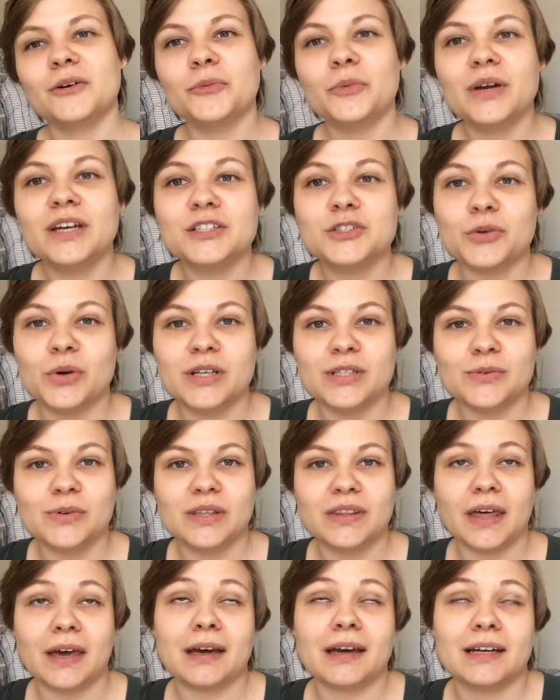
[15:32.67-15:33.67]
we enjoy
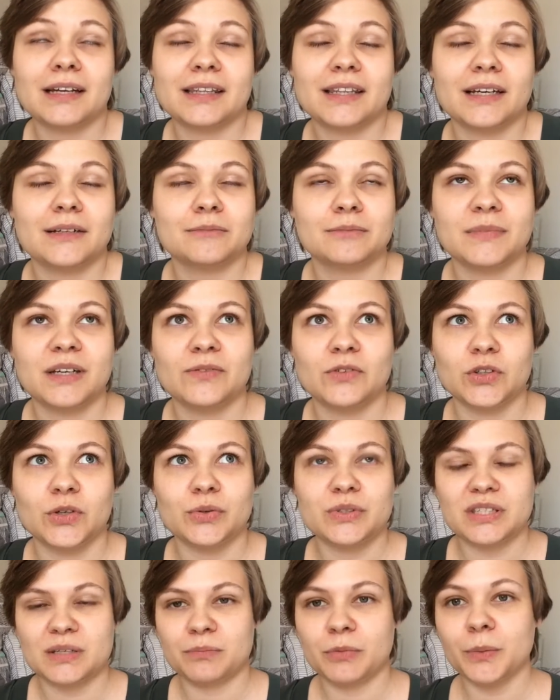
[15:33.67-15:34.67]
doing that kind of thing, even though
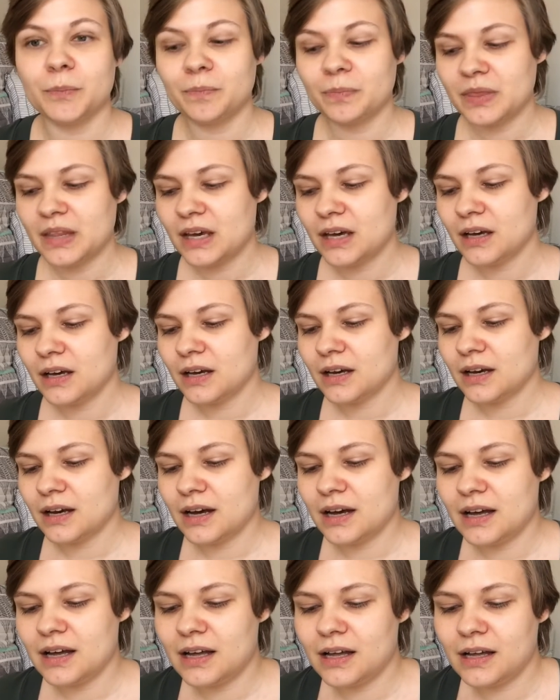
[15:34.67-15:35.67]
it's simple.
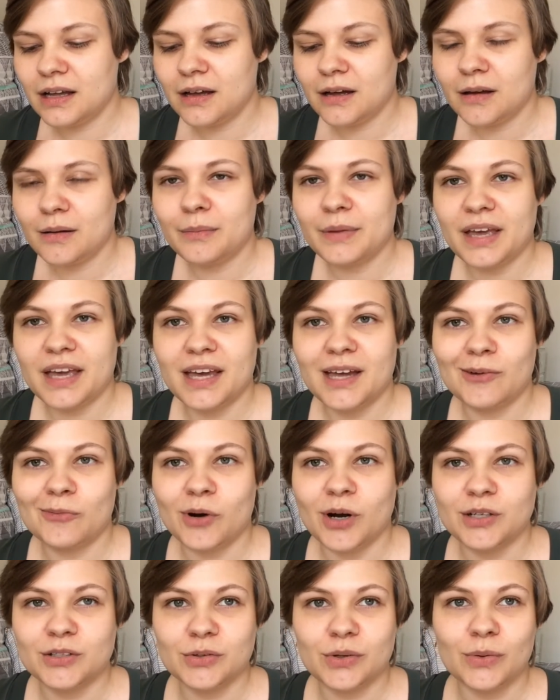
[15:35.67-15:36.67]
And
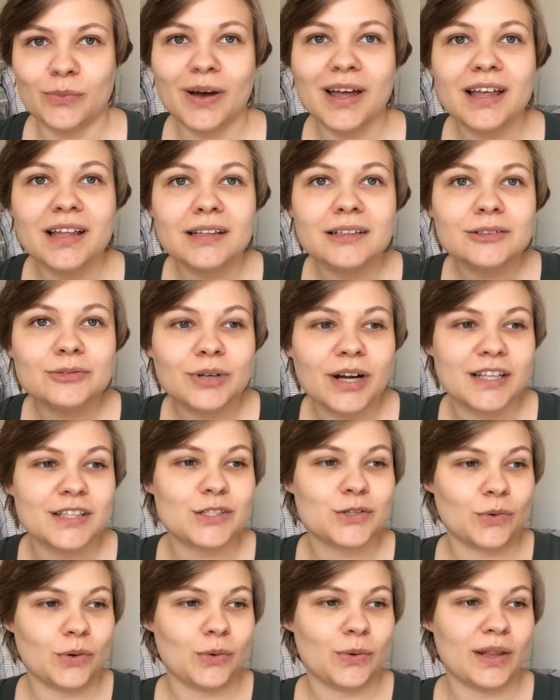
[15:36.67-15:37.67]
we're all doing well.
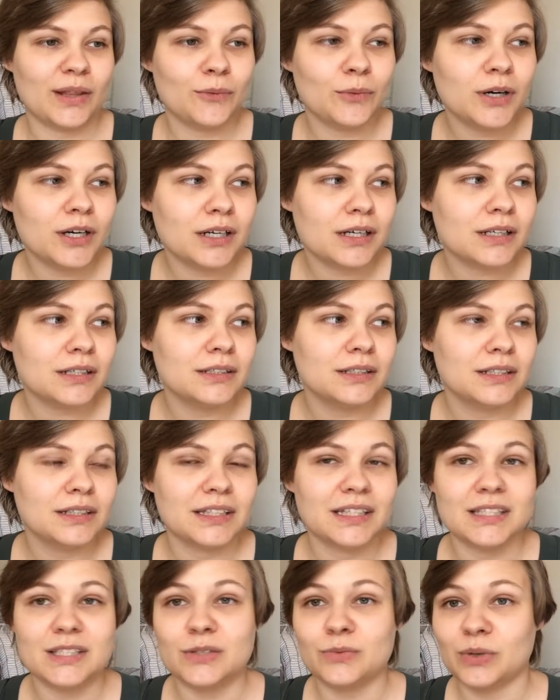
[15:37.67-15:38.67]
Ryan's doing well at work.
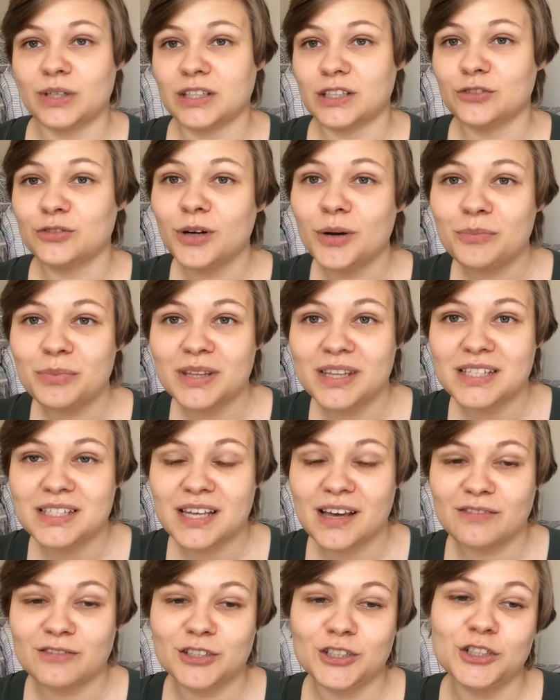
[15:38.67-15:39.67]
Leah's really grumpy
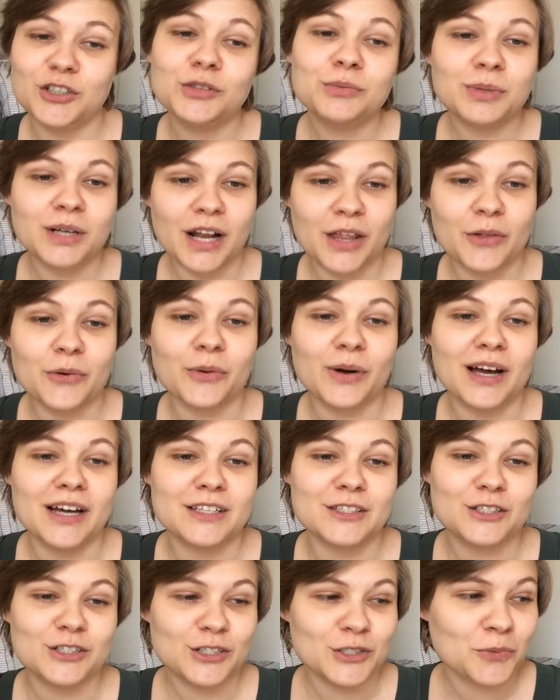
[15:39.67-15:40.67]
this afternoon, but
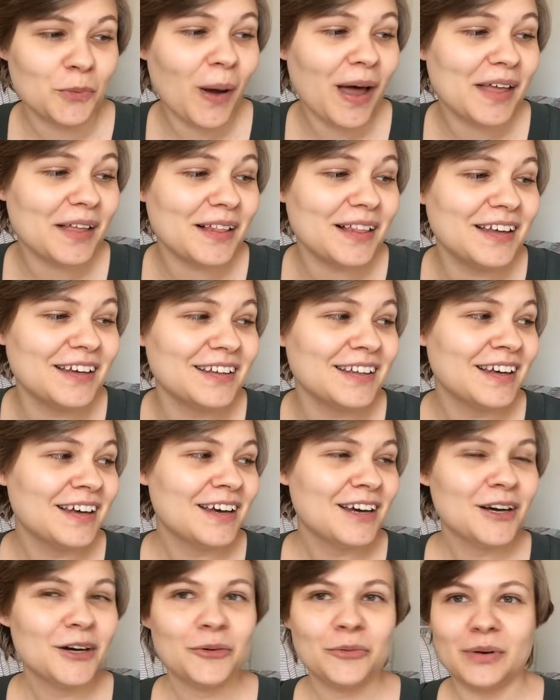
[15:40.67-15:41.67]
otherwise she's well.
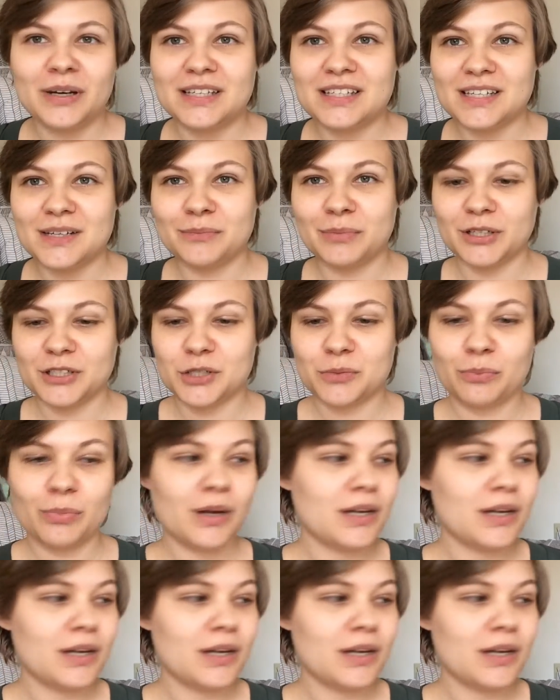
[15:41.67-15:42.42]
We did a bunch of